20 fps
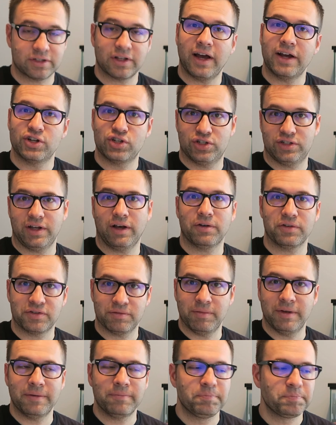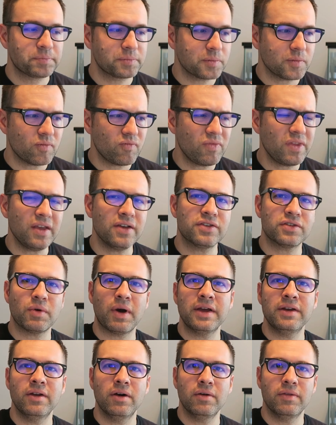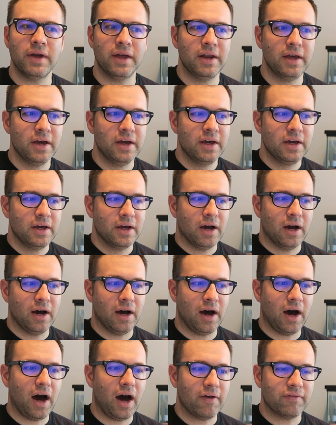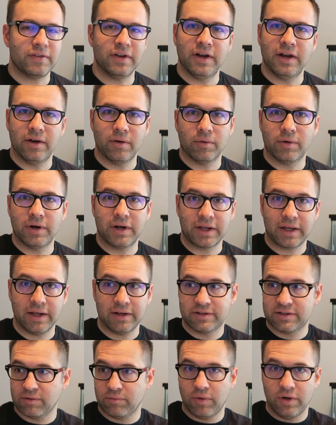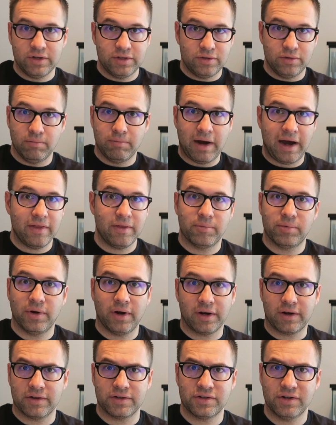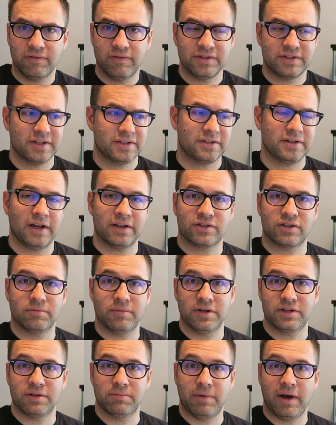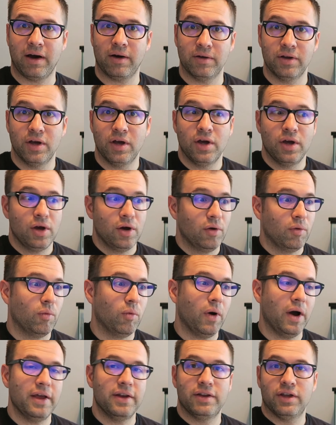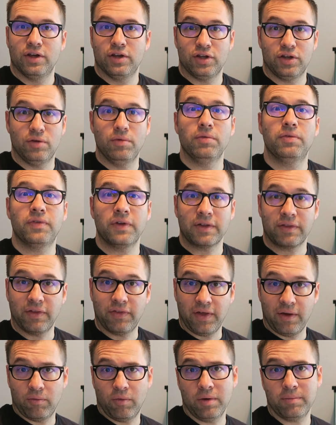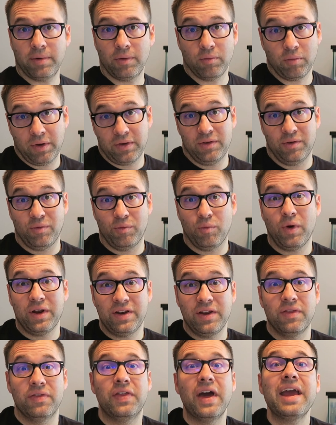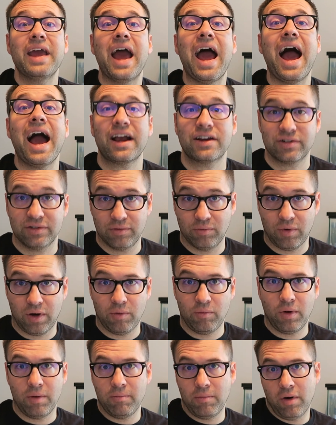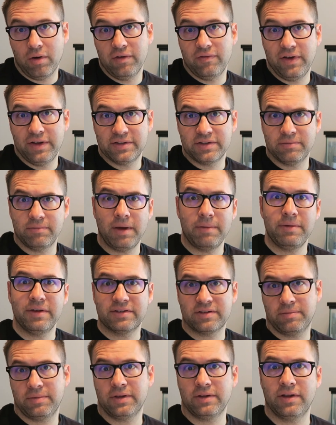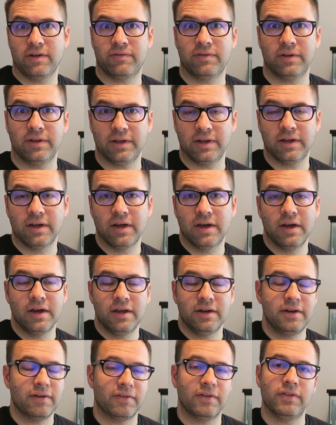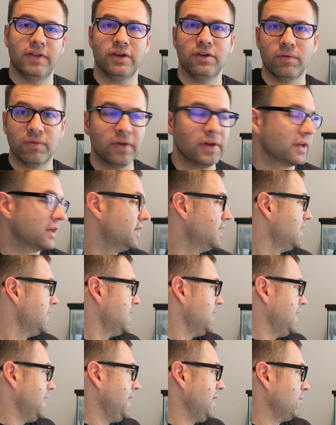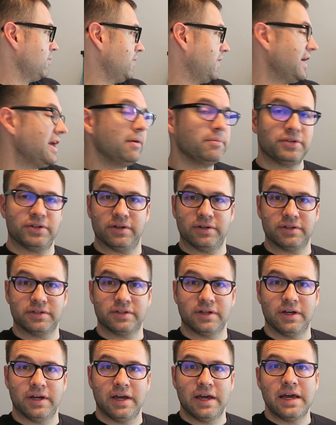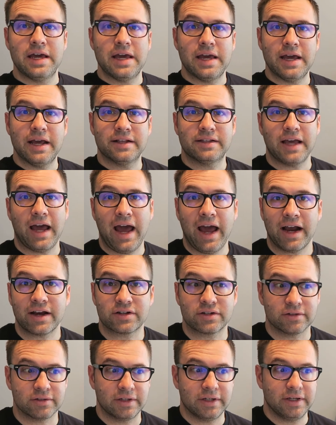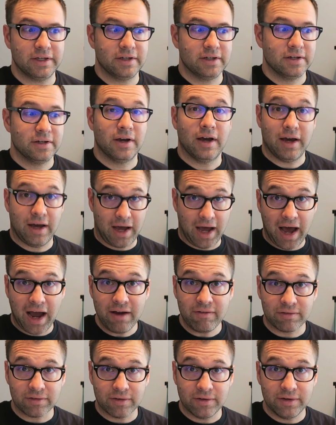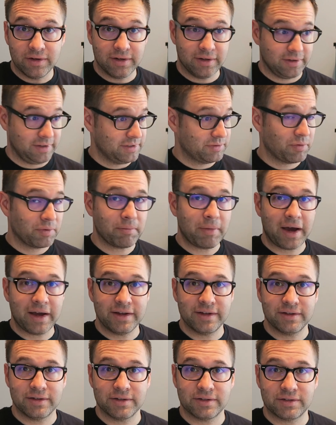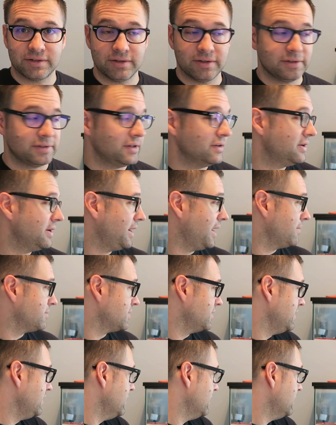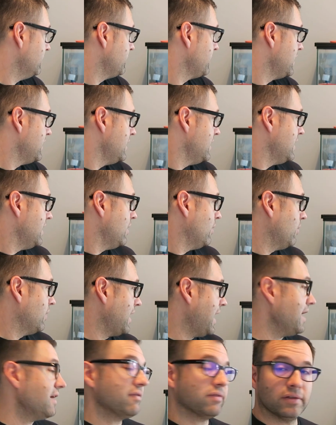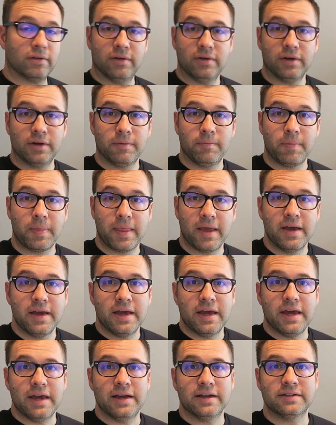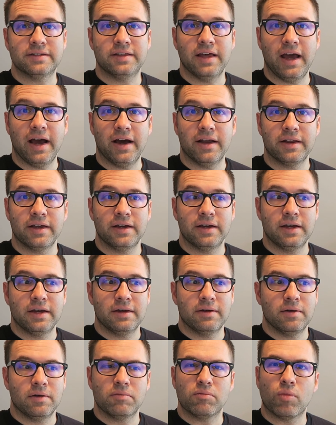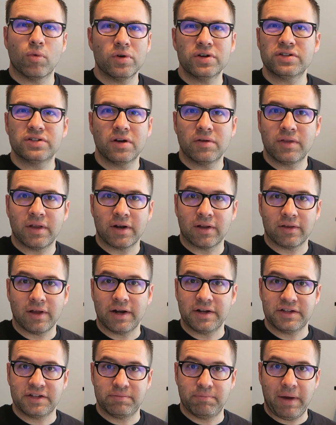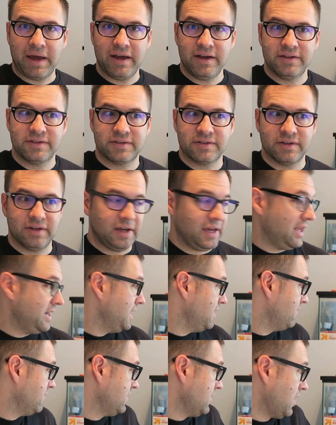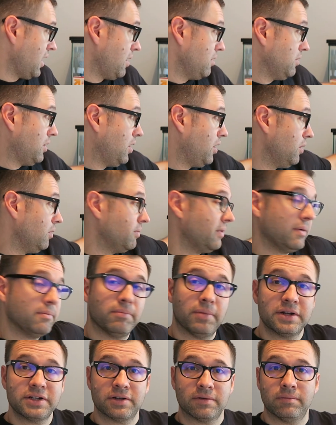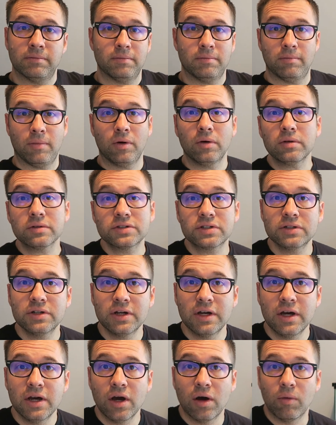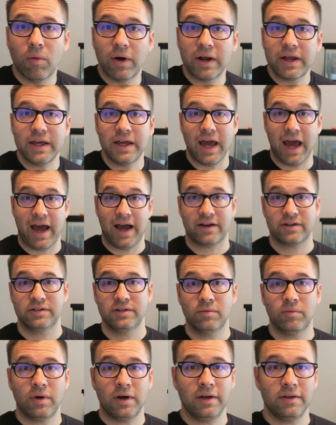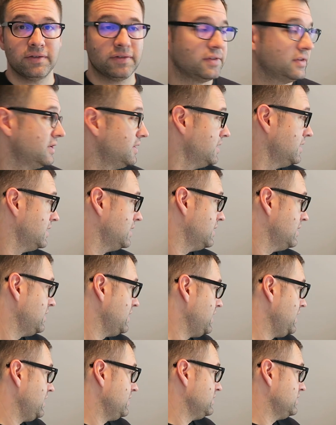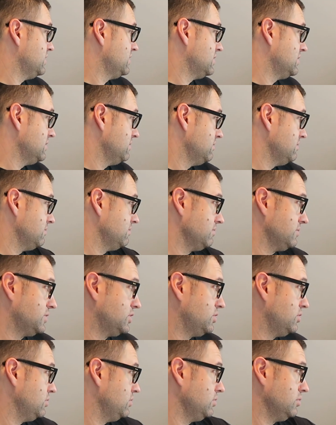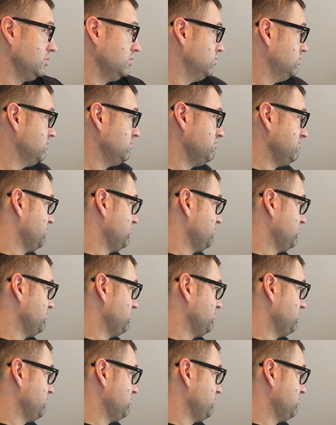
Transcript: slash salesman. So I know that uh, often in order to get someone to buy the product or service, it's not so much about what you think that they want, but what, what did they actually want? What motivates them? Maybe it's something differently different than you think. And with hamsters, it's actually, I've learned, at least with my Syrian hamster here, what I have learned is that more so than a lot of space and even a whole bunch of mulch, what he actually wants is to